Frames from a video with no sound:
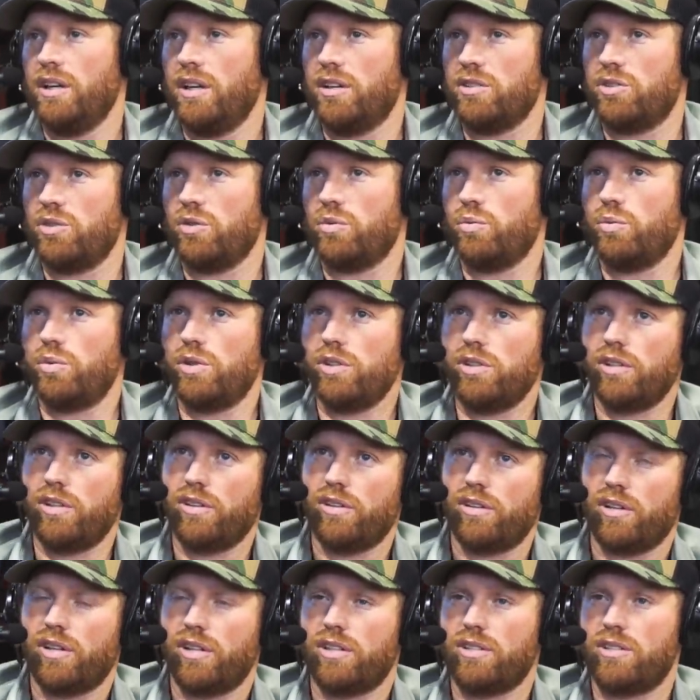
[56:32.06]
And so, really,
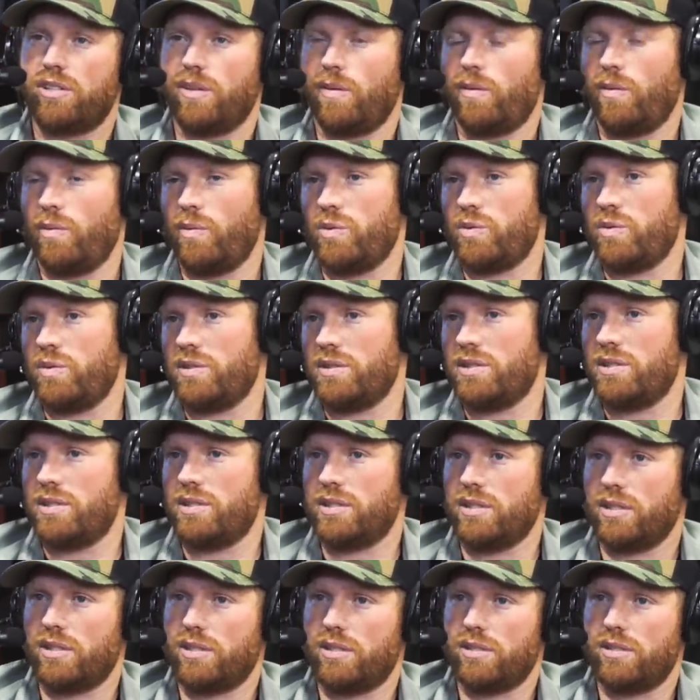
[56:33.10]
they're getting somewhere between
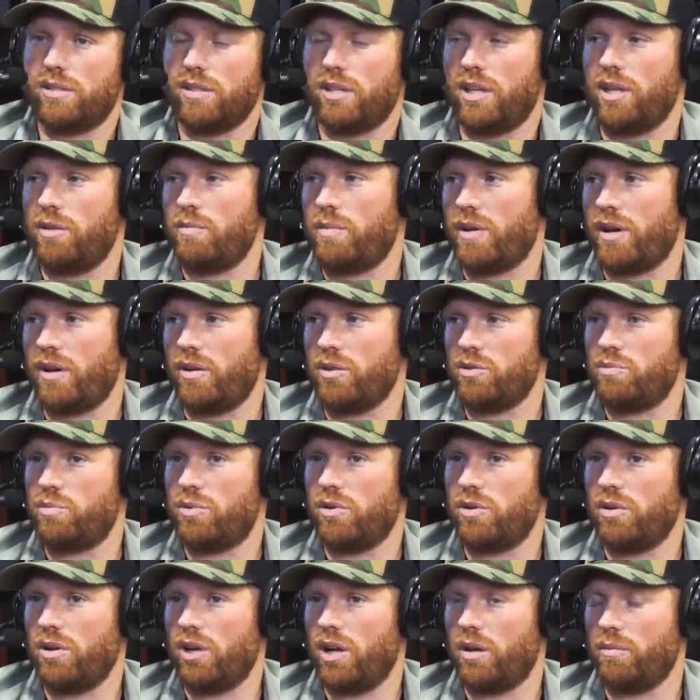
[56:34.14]
six and eight pounds
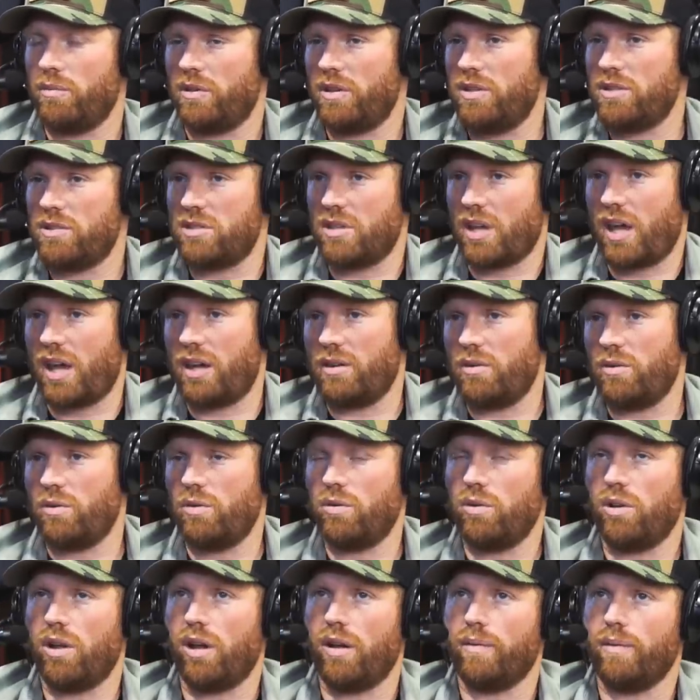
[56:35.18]
per llama. And this is an
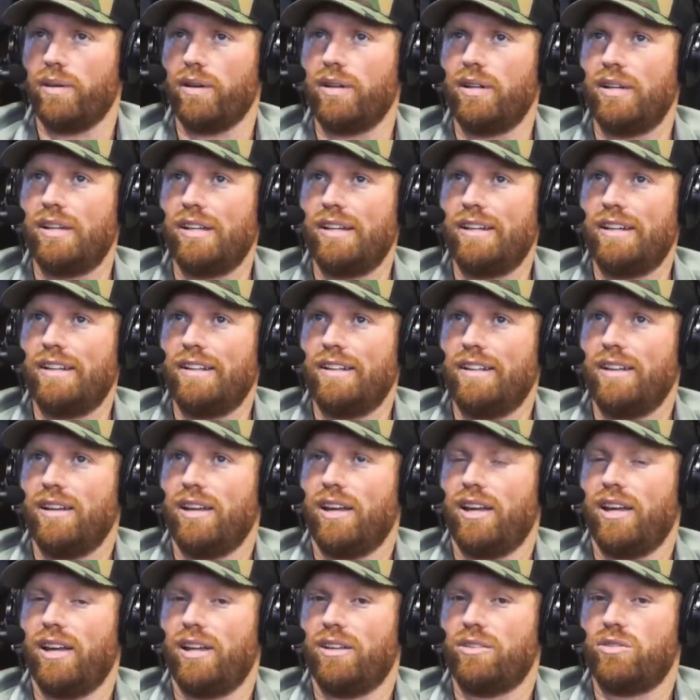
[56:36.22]
adult llama. Mm-hmm.
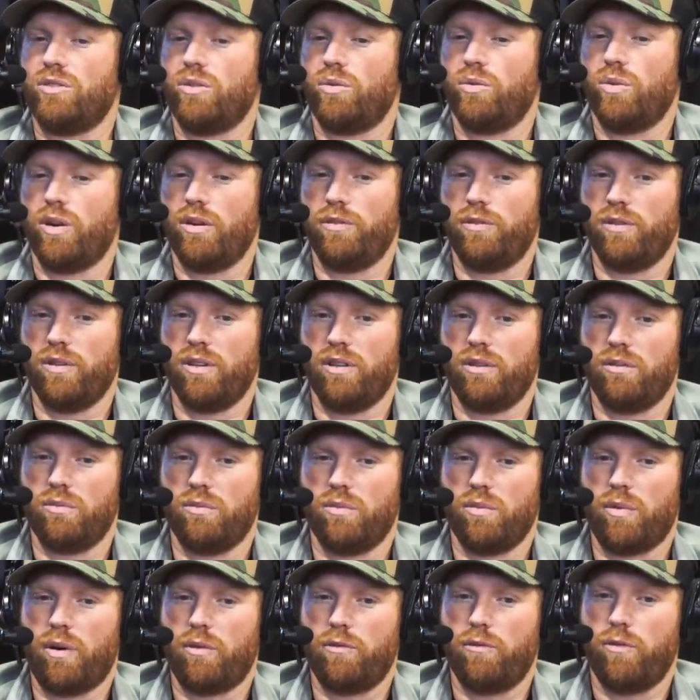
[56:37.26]
And so, roughly
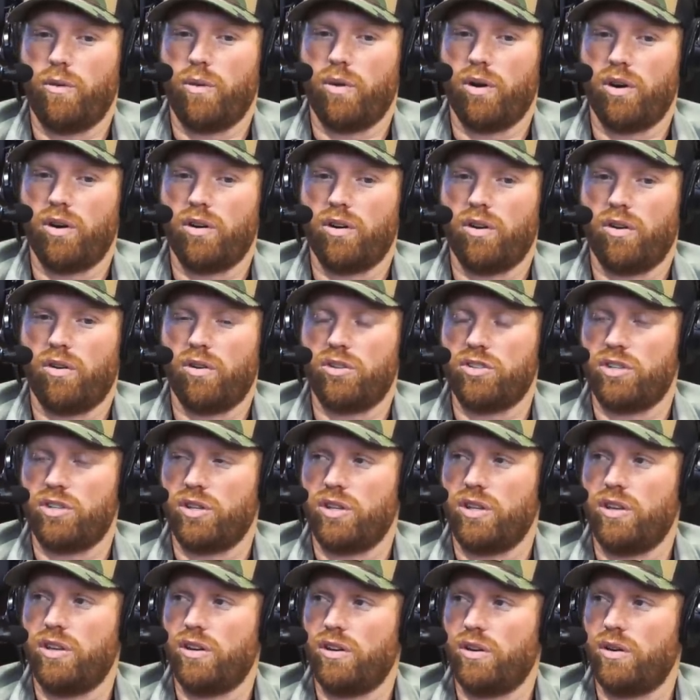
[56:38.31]
about four hundred dollars a
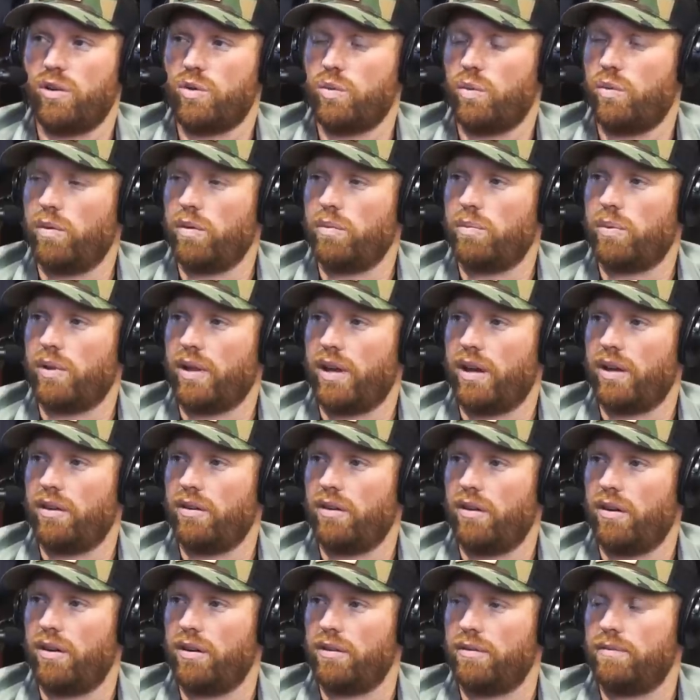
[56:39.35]
year is what we plan
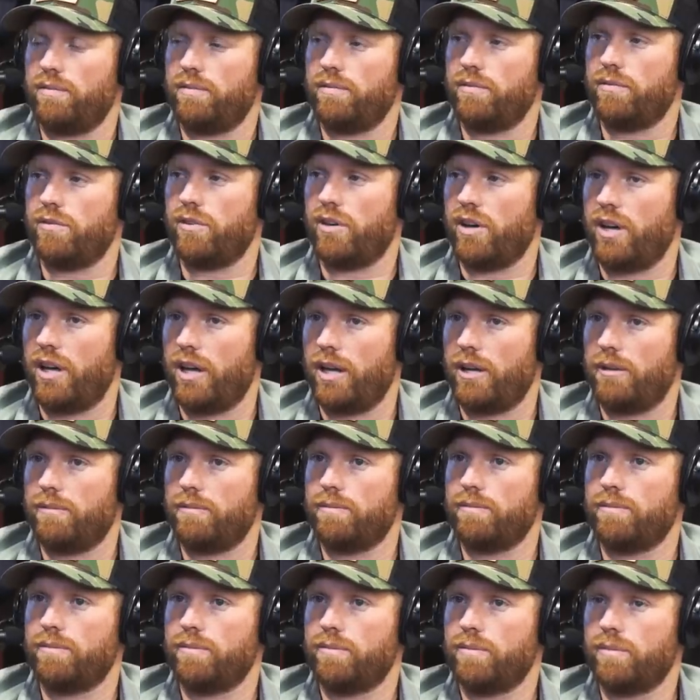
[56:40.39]
on for hay
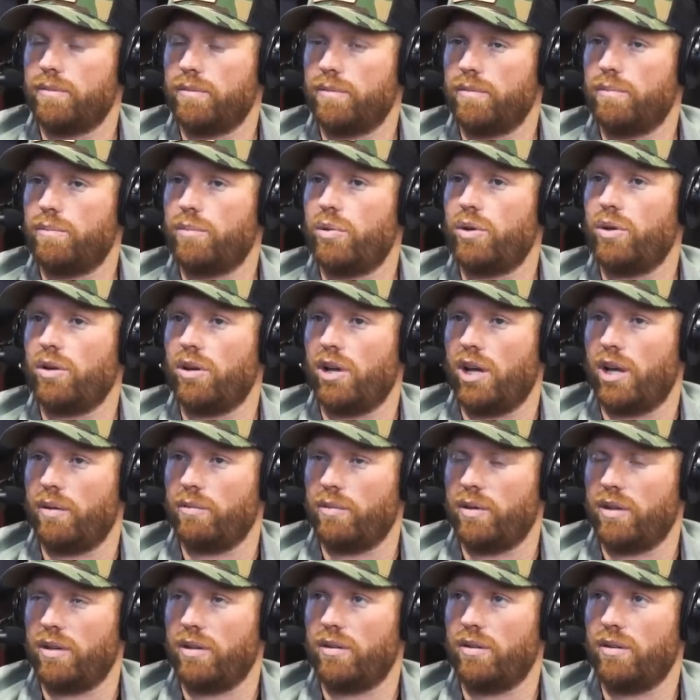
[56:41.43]
per llama. Per
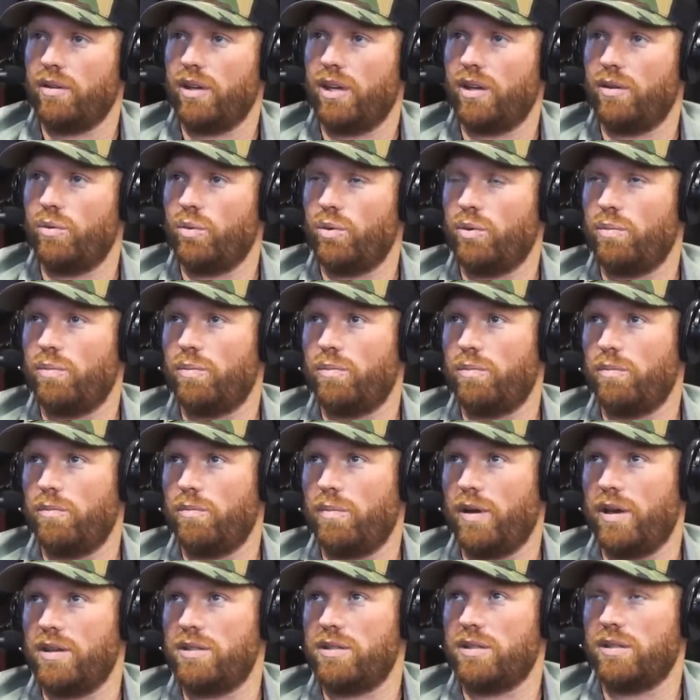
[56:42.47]
llama, and, and we're
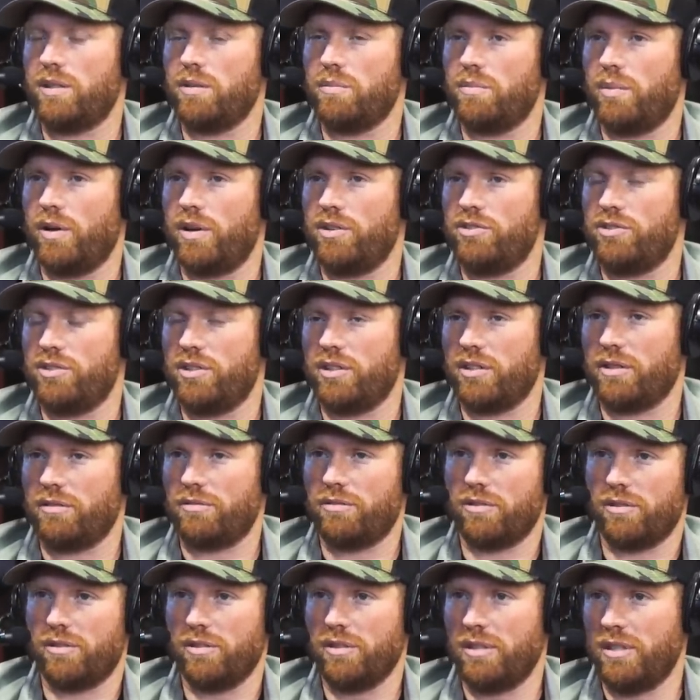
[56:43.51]
basically budgeting
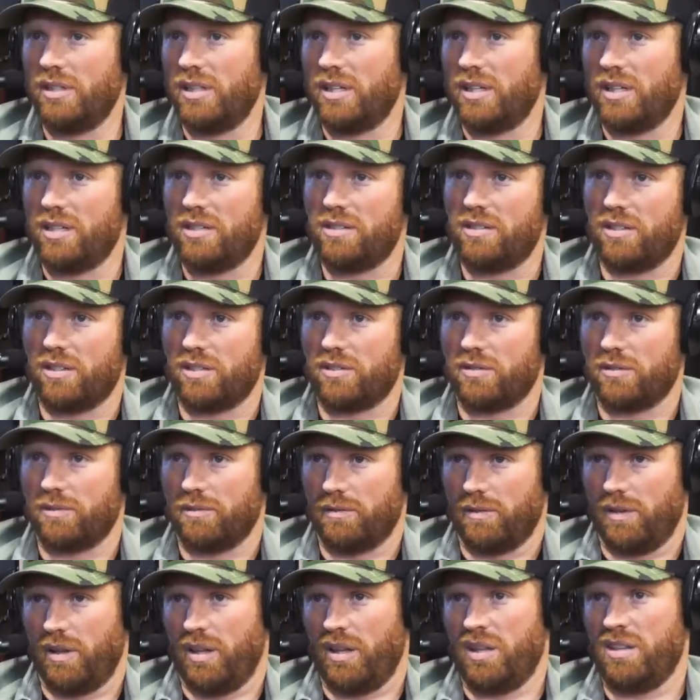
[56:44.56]
for six
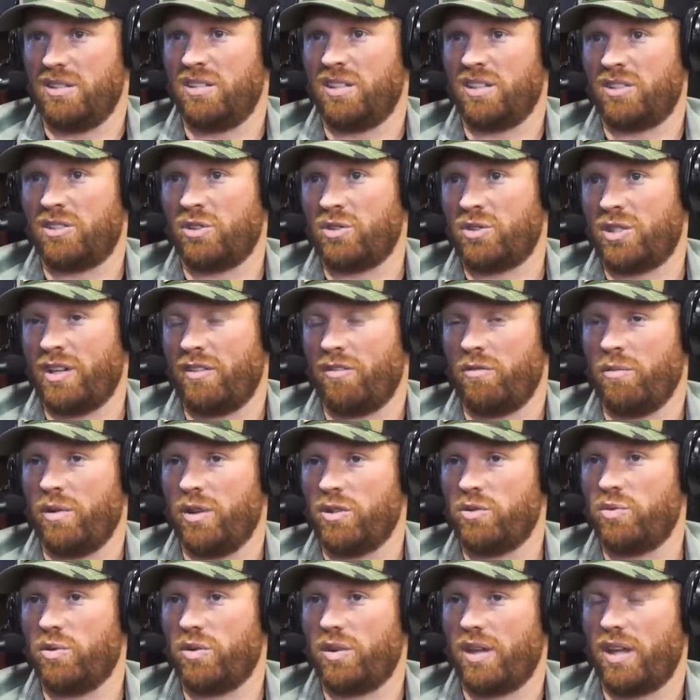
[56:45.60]
six or seven
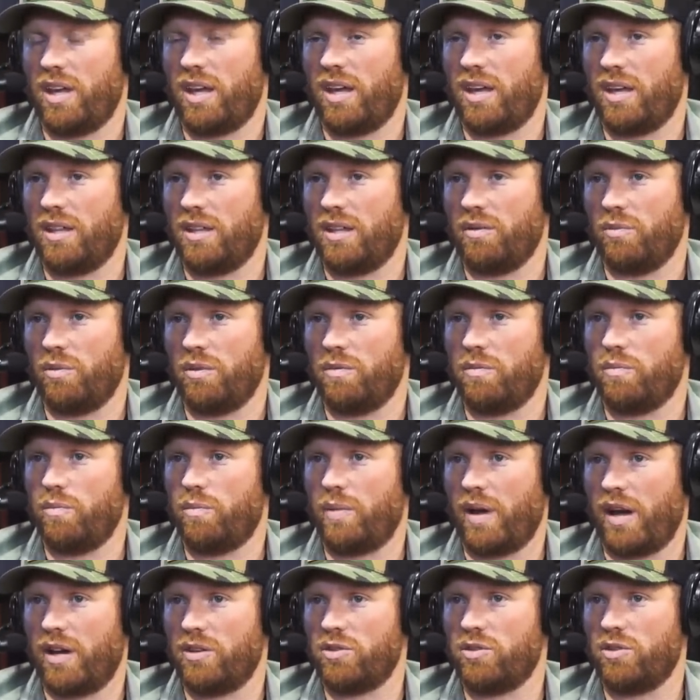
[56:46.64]
months worth of hay, and then we
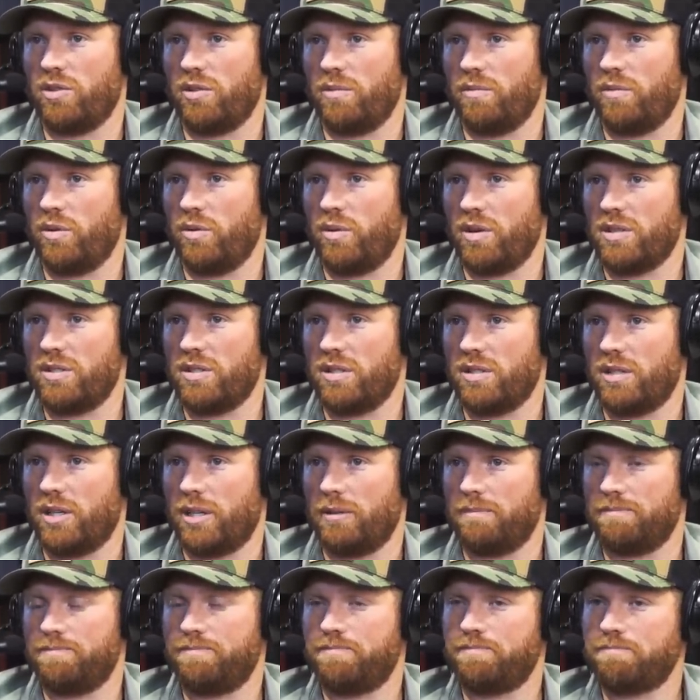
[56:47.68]
pasture them the rest of the
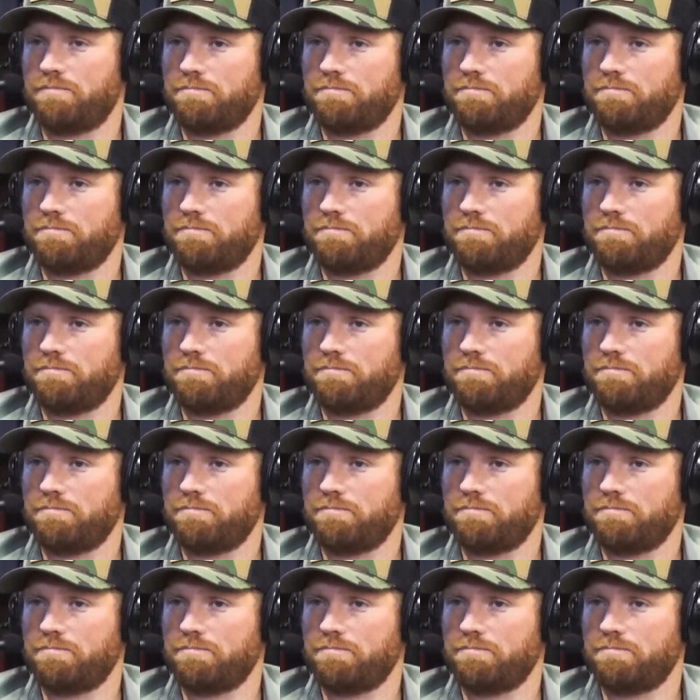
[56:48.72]
time.